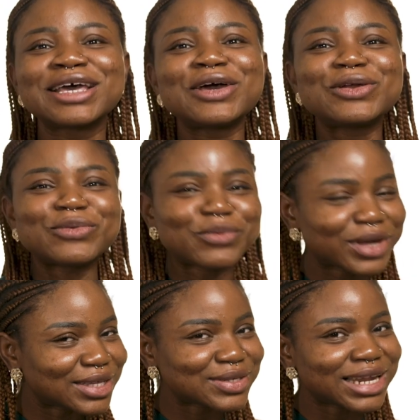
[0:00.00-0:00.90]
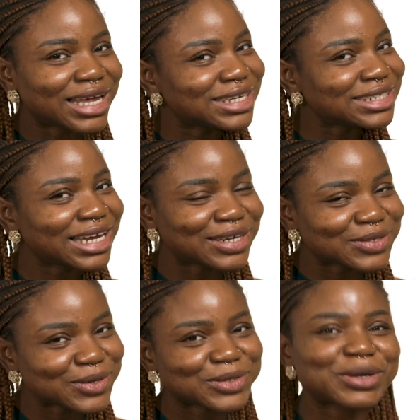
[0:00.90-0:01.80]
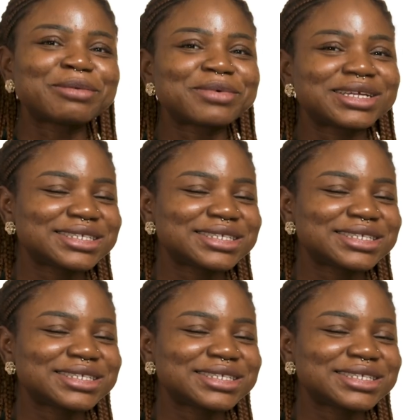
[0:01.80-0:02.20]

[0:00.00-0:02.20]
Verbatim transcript: don't forget to like share and subscribe and